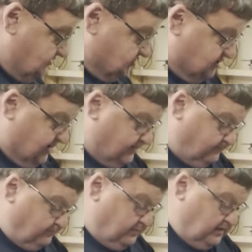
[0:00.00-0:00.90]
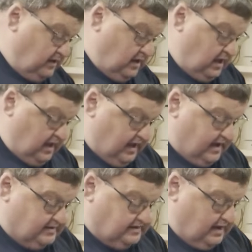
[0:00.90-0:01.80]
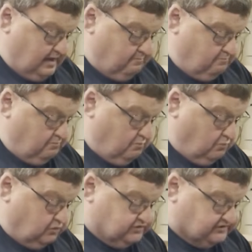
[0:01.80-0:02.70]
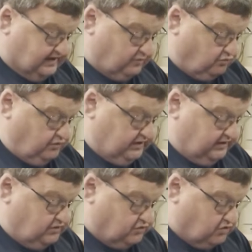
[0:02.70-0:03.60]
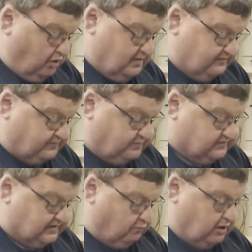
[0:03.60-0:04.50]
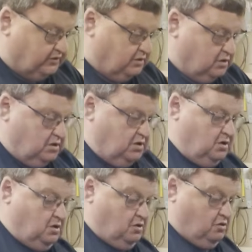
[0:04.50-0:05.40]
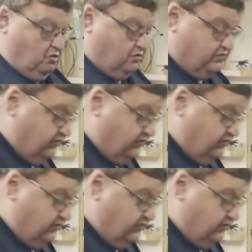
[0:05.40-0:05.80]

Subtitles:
shed, and I just had a really good comment from someone on